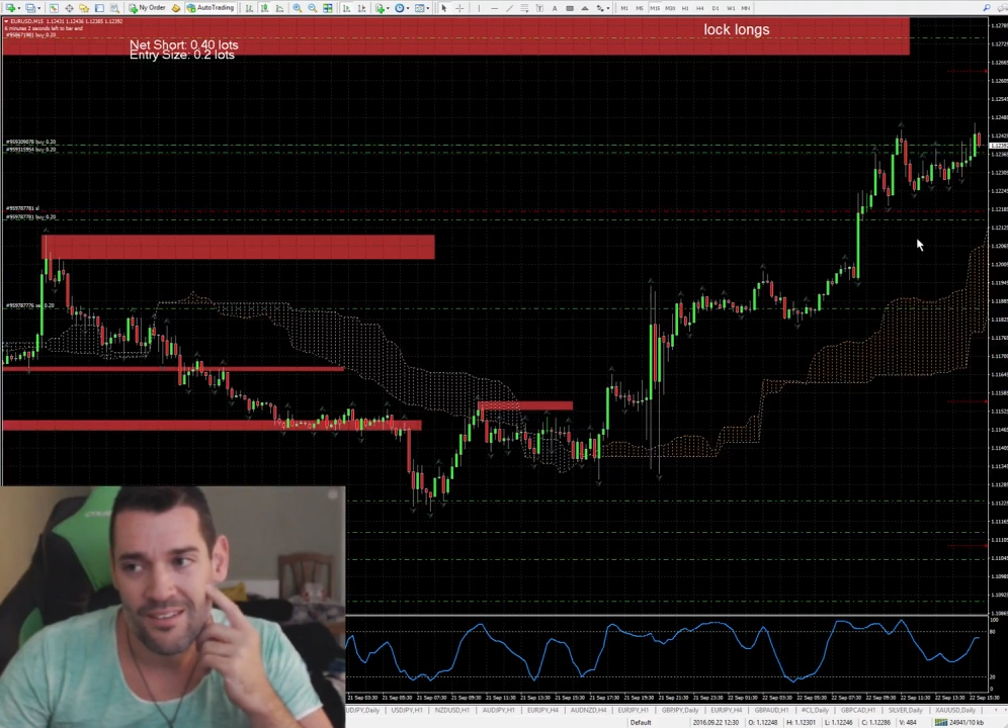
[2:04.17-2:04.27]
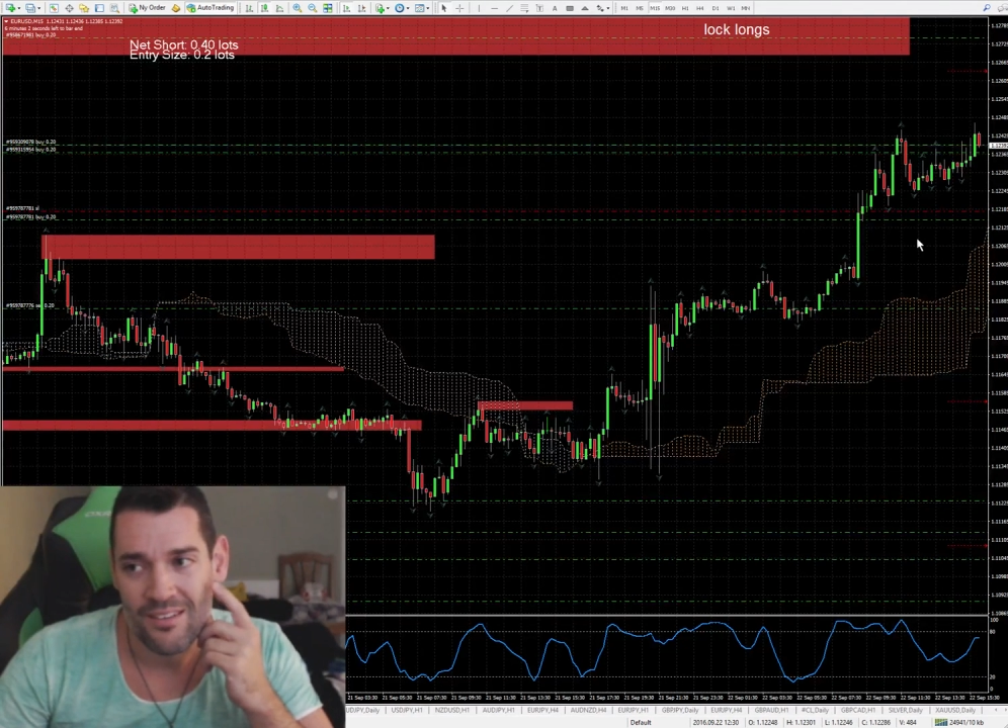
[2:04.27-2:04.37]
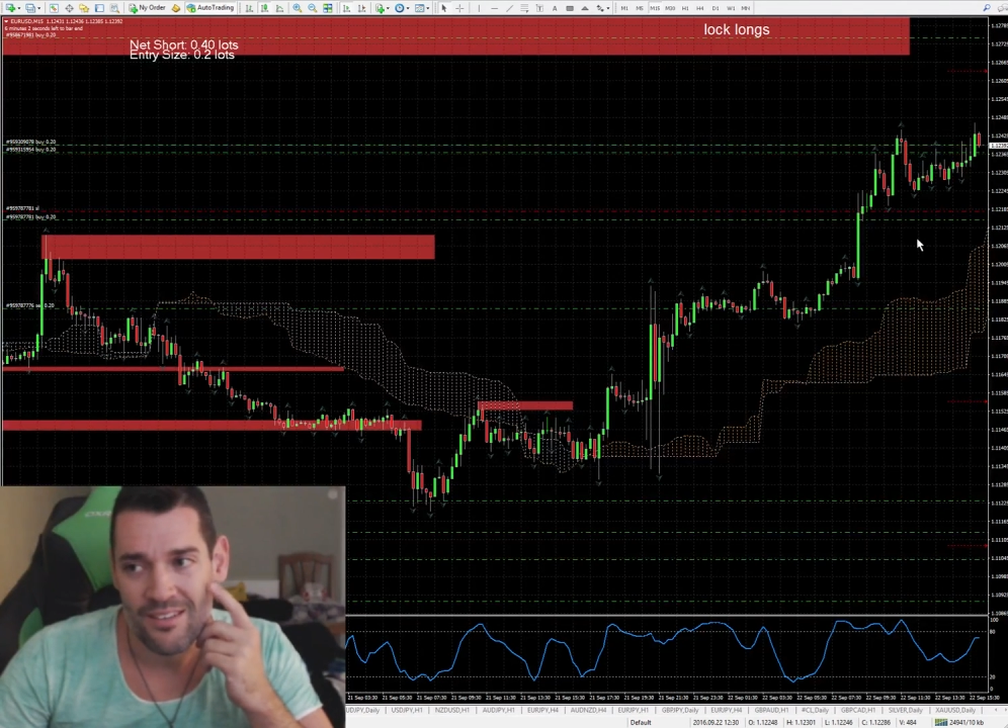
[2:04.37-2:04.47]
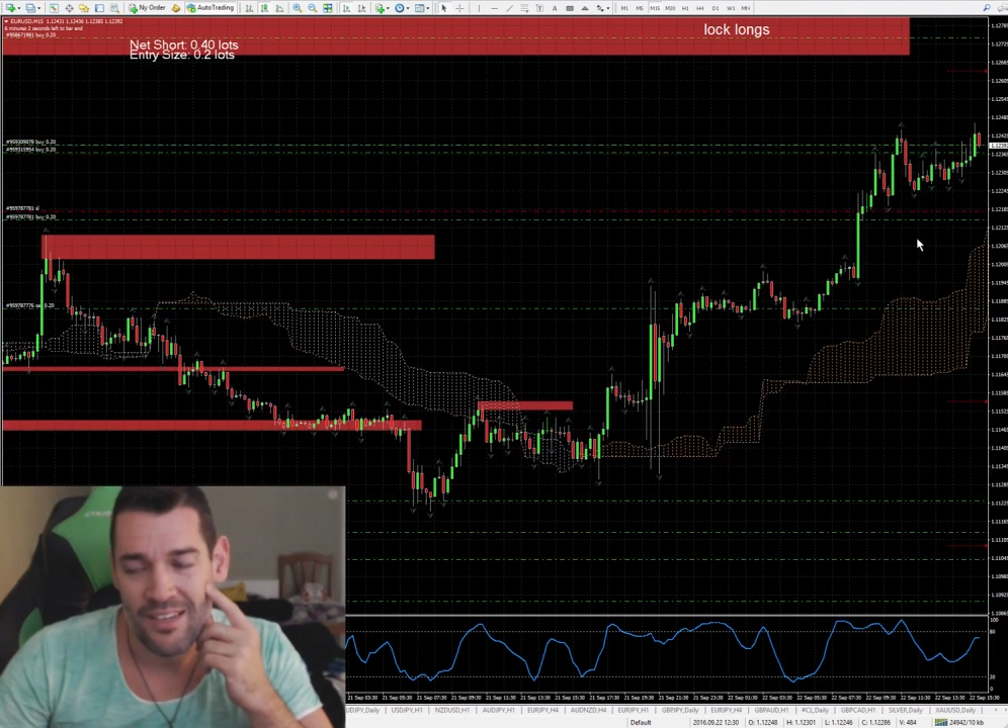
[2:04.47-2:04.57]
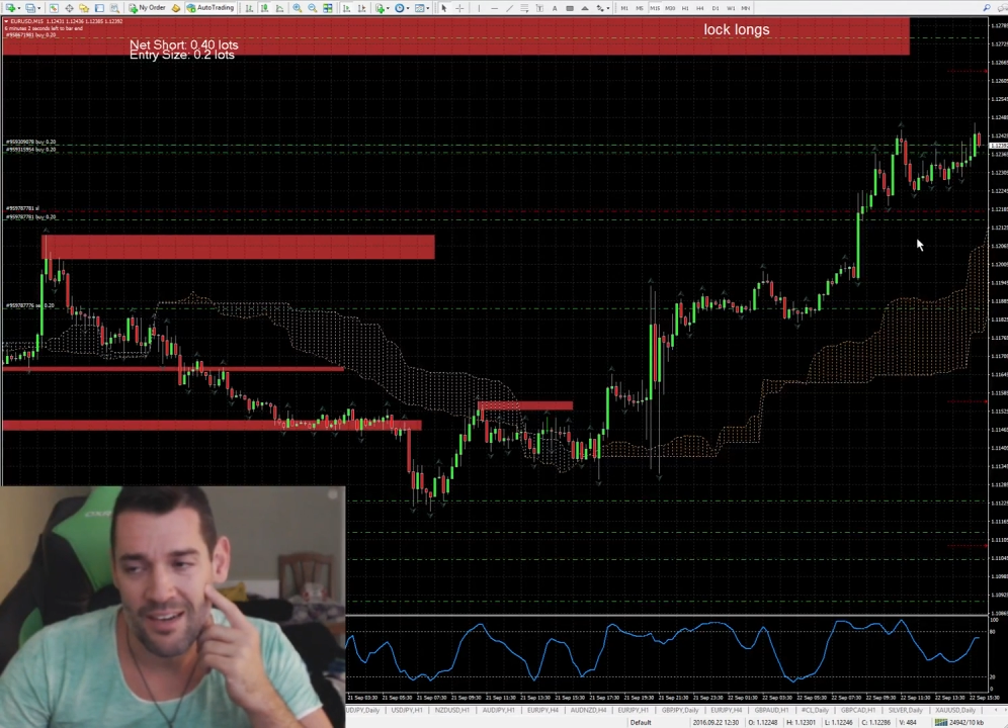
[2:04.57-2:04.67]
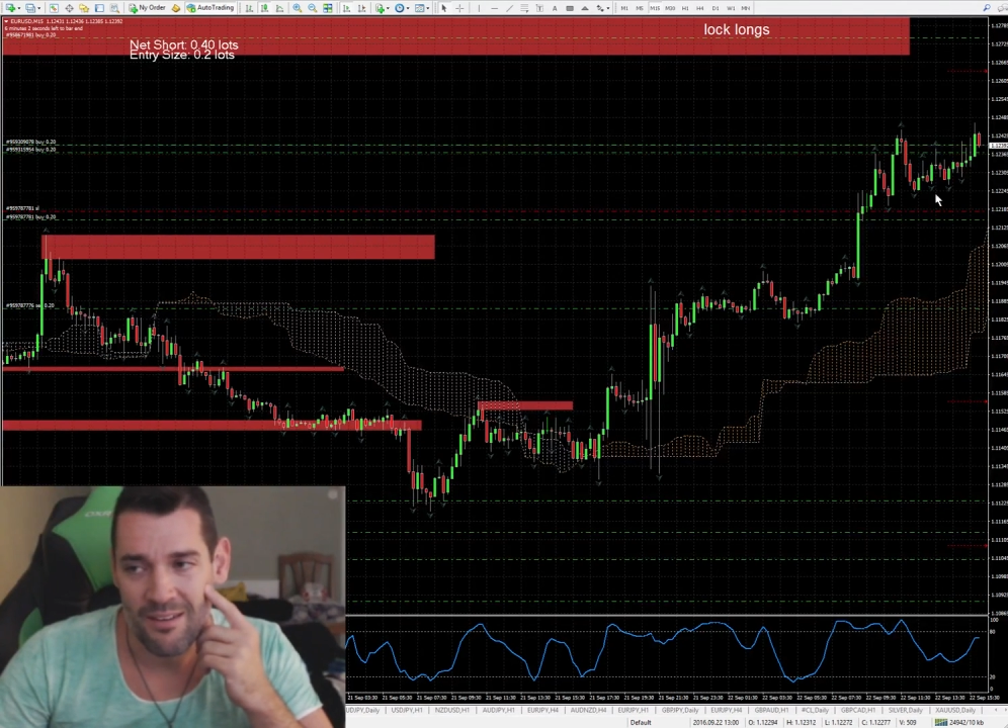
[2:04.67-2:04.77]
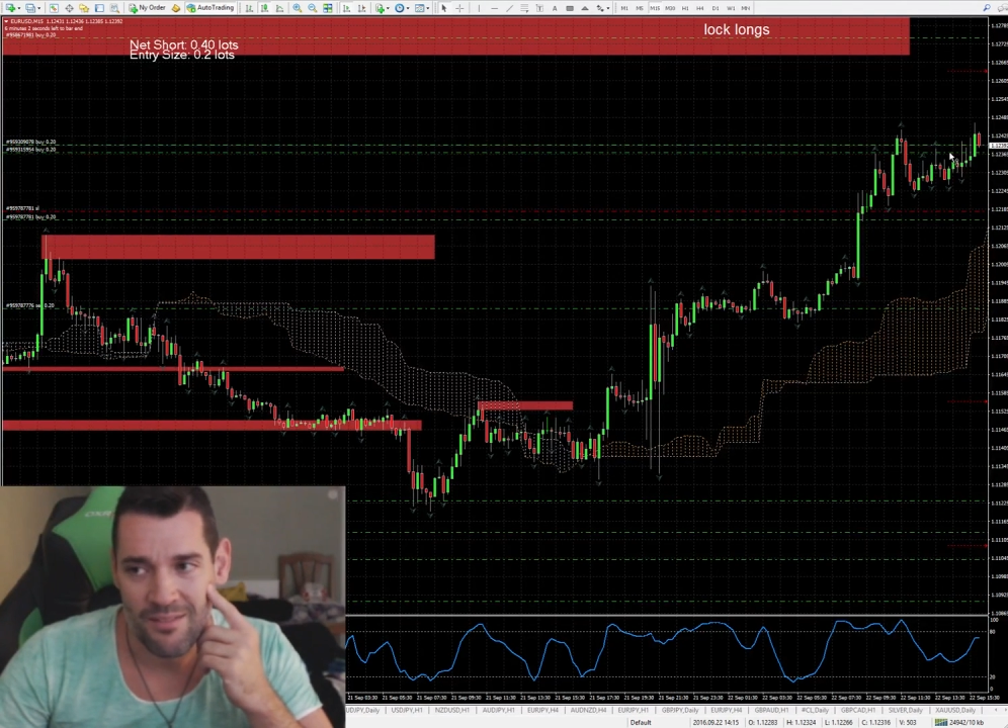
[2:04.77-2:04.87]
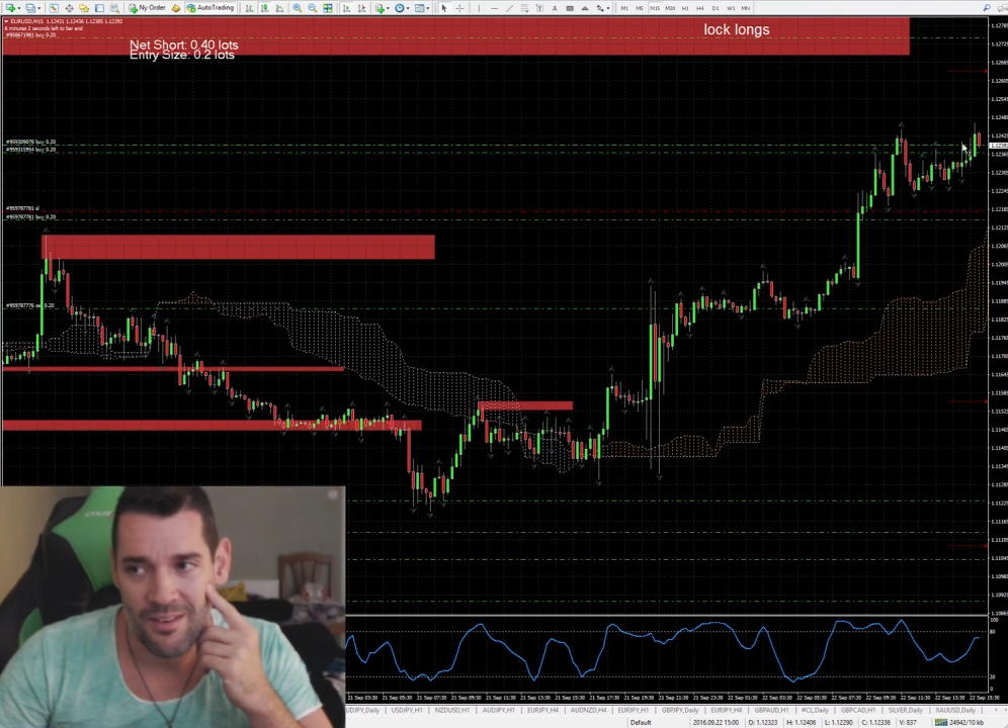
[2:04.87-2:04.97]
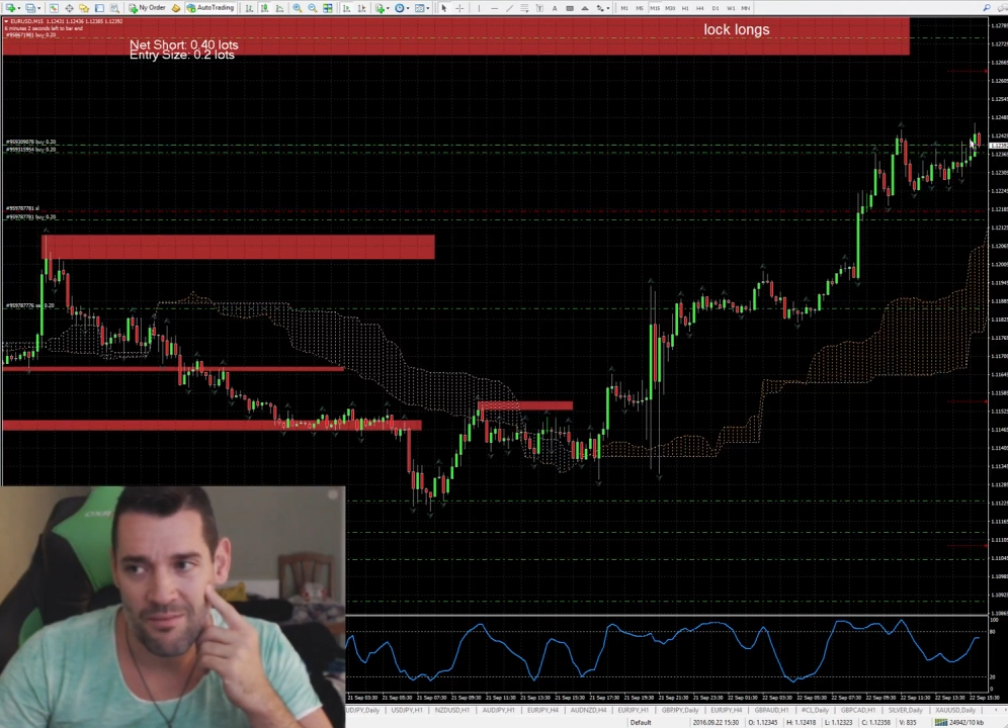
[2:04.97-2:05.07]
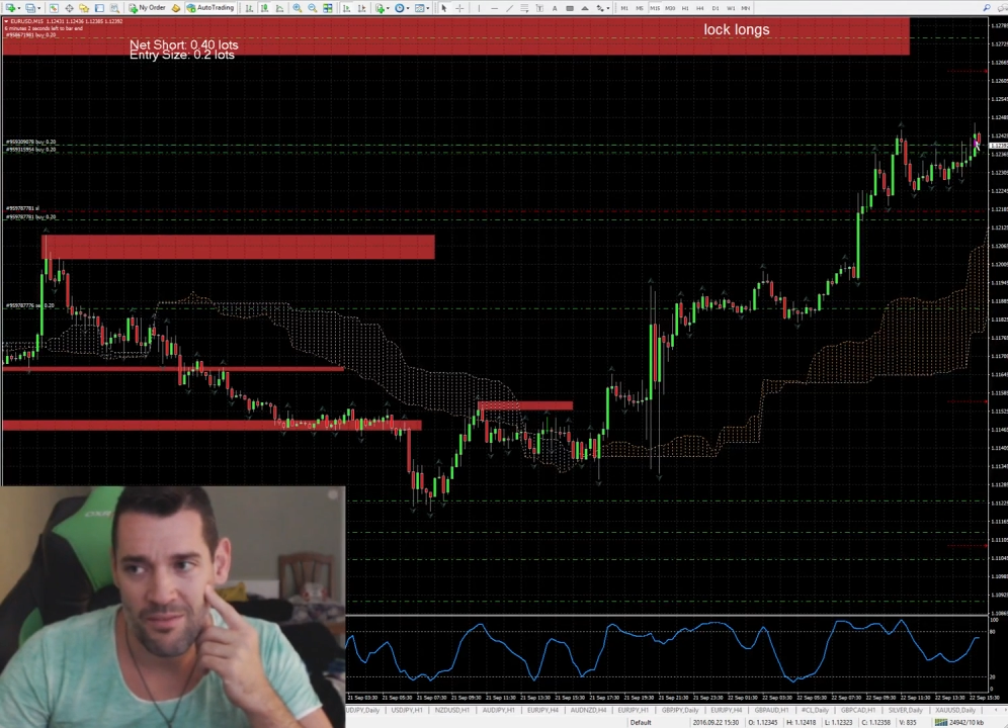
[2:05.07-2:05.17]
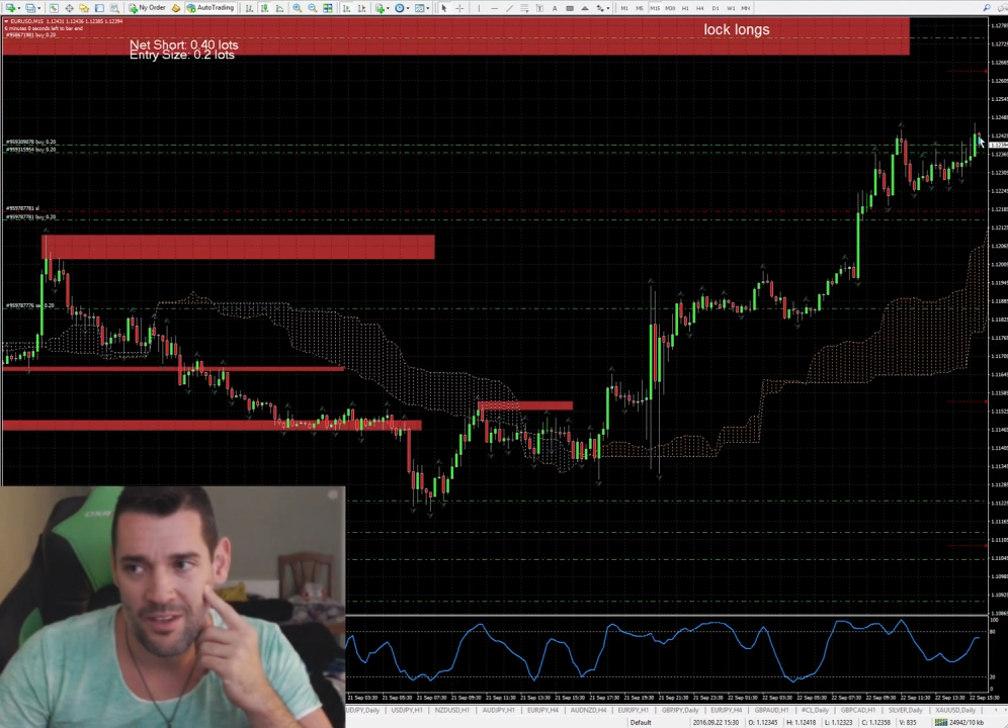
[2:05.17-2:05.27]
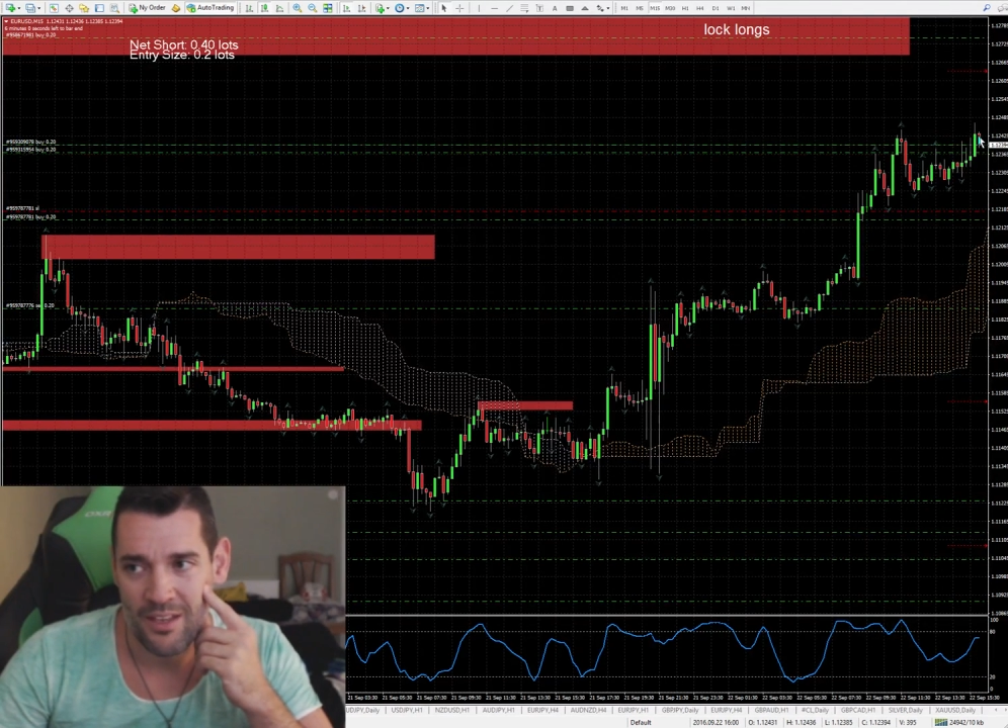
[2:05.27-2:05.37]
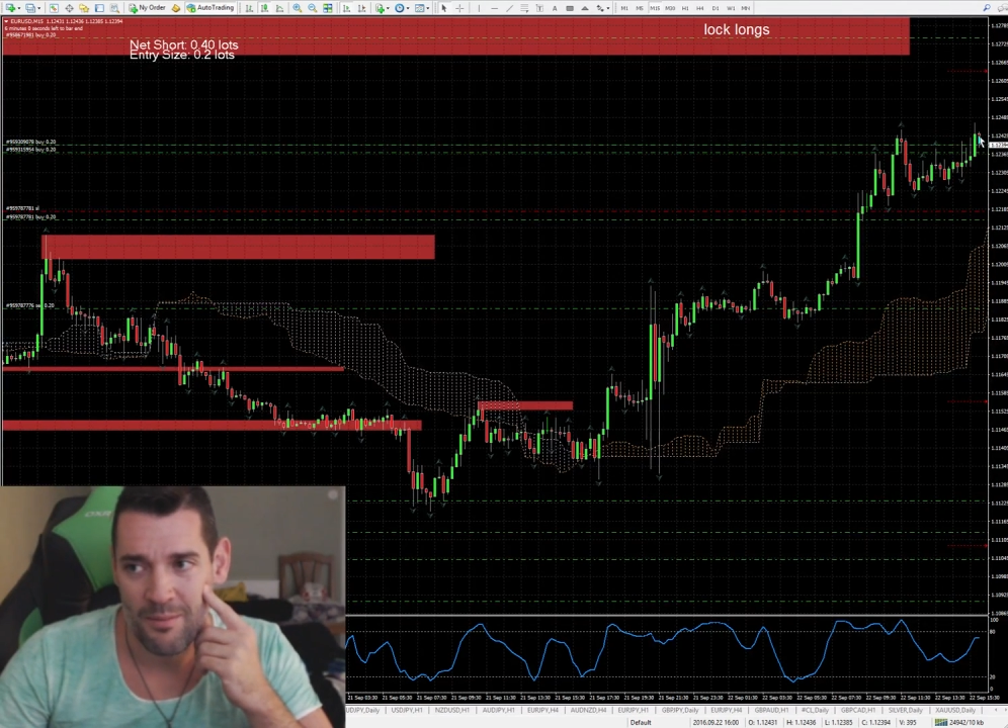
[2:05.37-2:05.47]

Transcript: yeah, I'm thinking